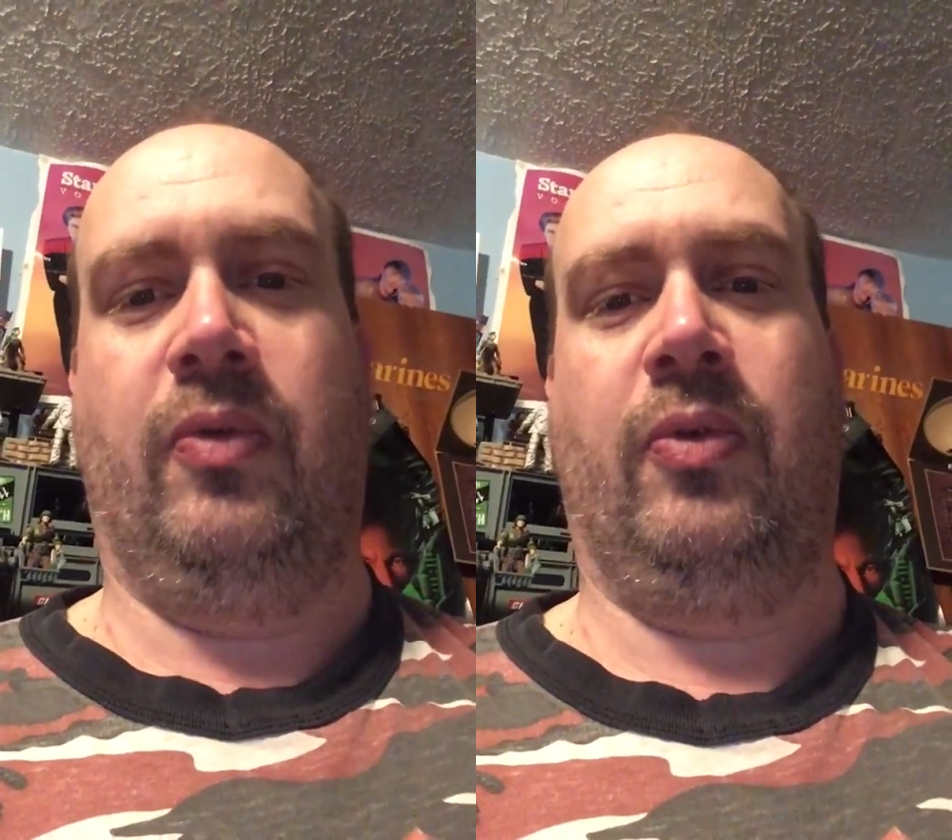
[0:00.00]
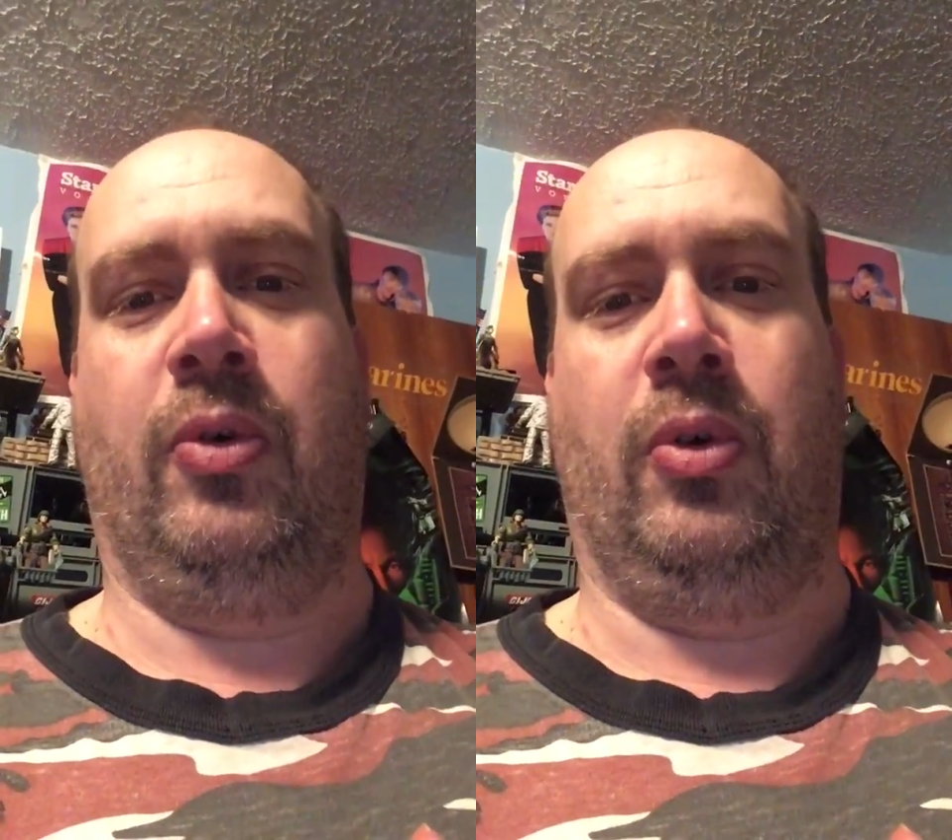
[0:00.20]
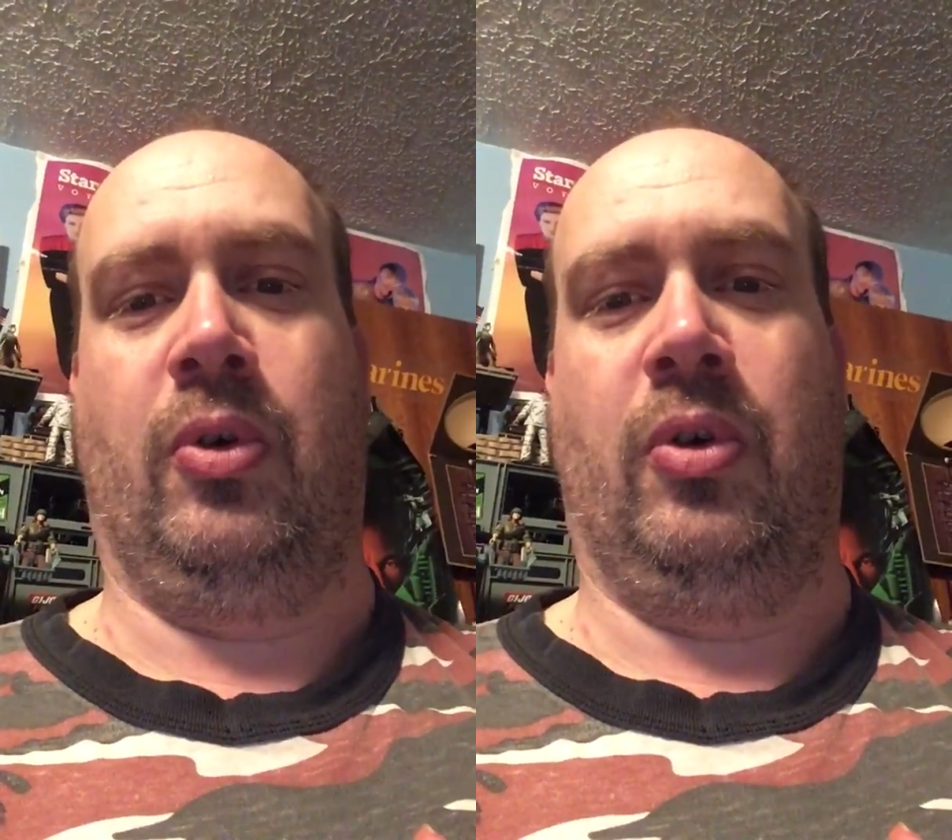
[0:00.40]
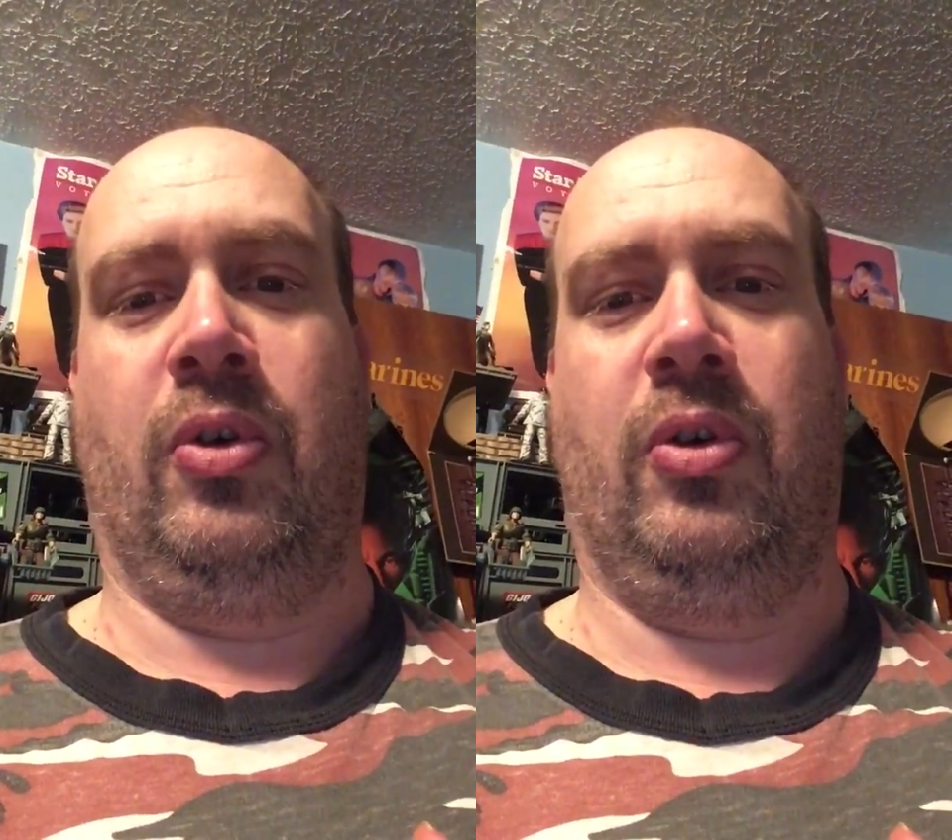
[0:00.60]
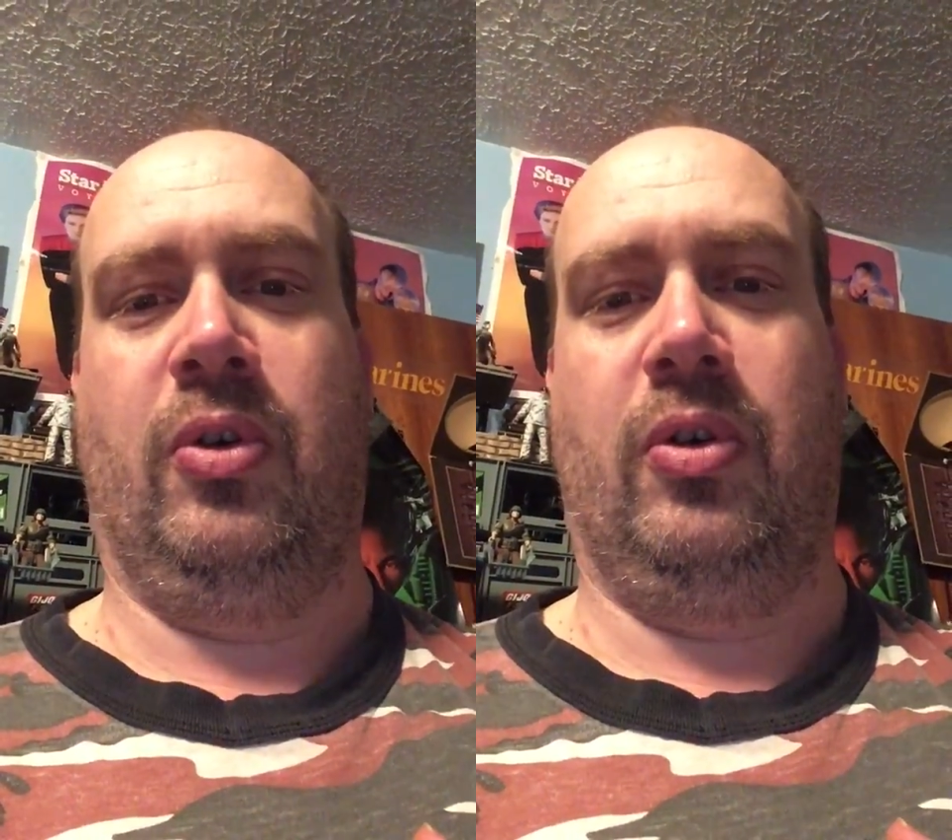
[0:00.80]

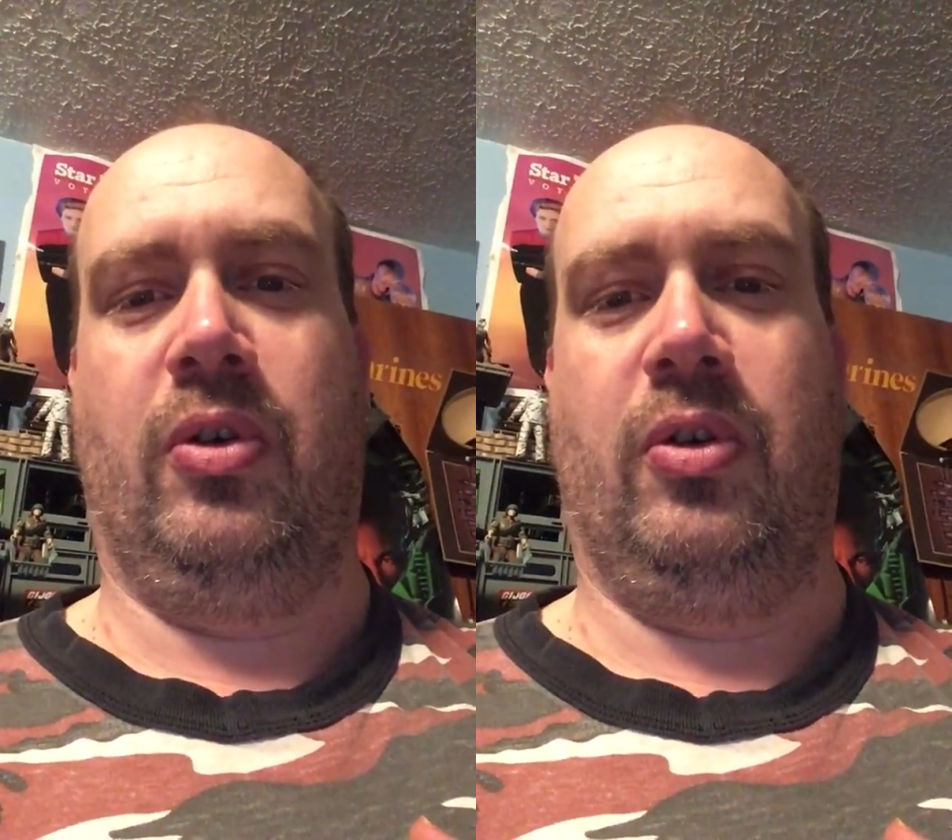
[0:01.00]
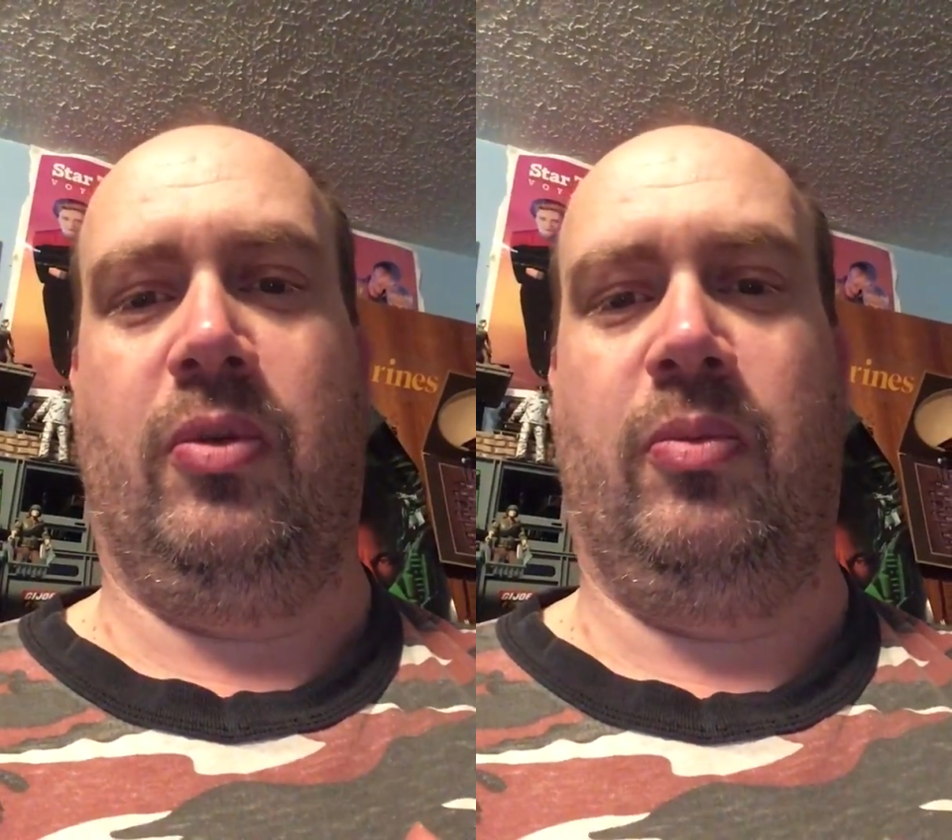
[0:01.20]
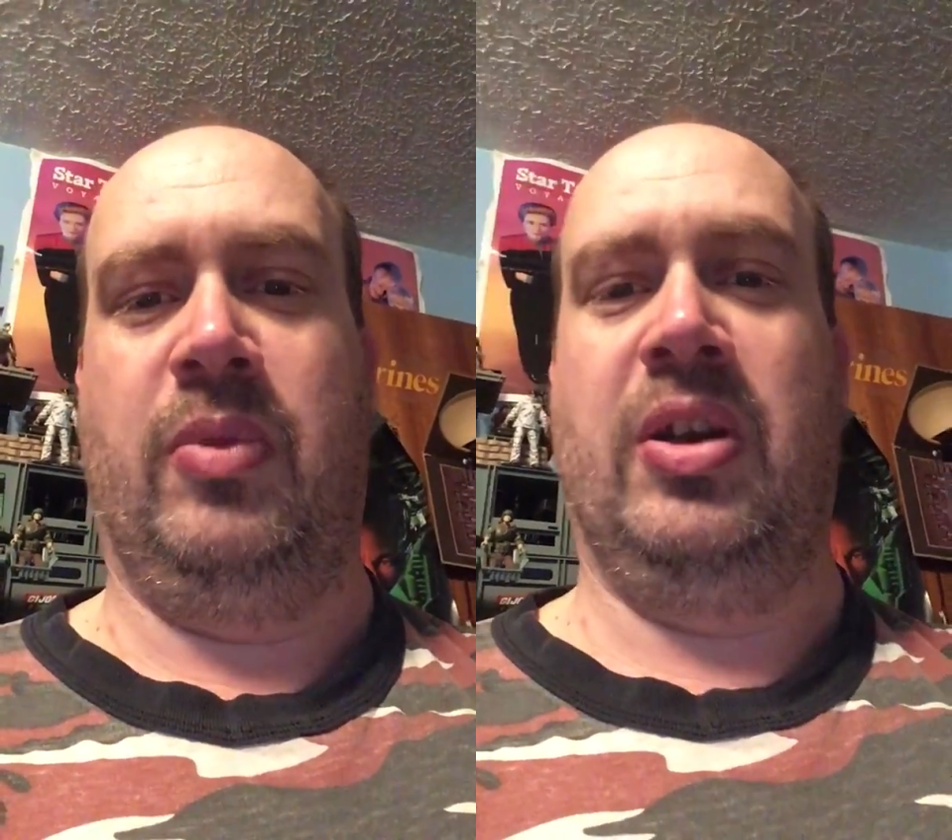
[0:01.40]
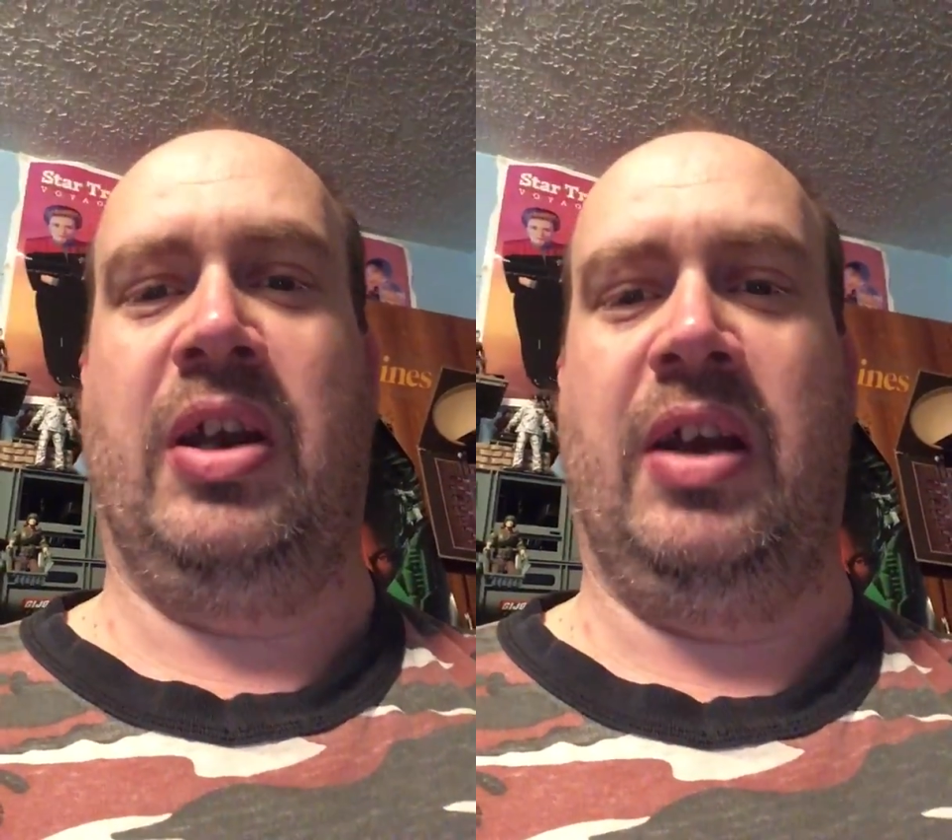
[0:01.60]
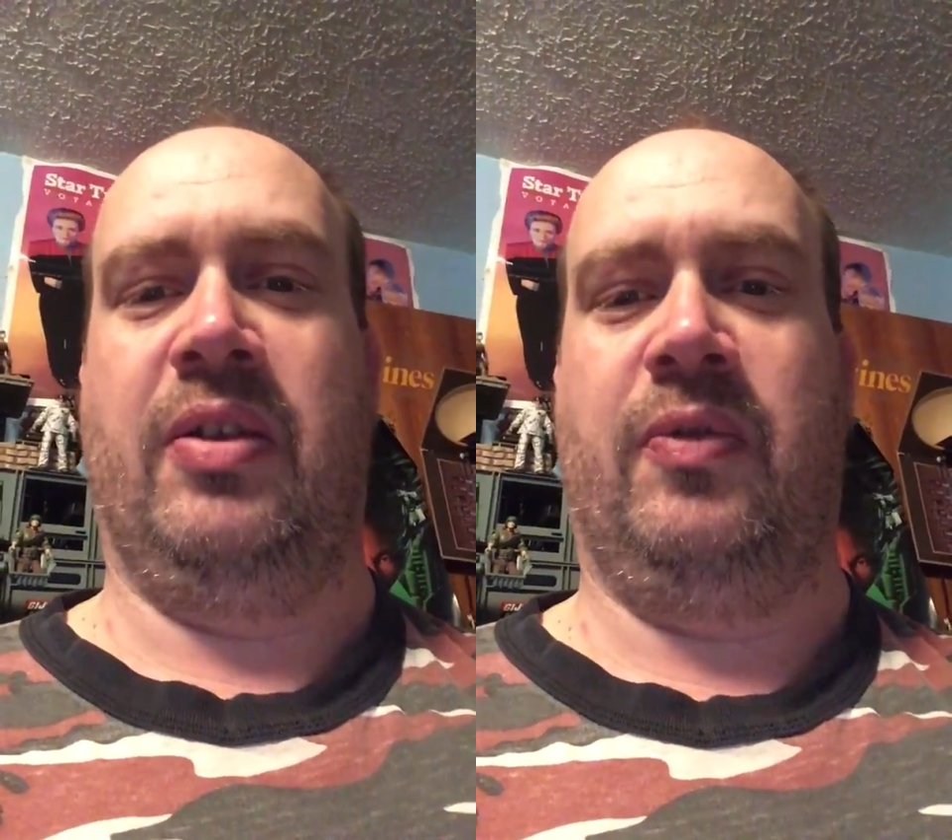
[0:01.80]
for me to have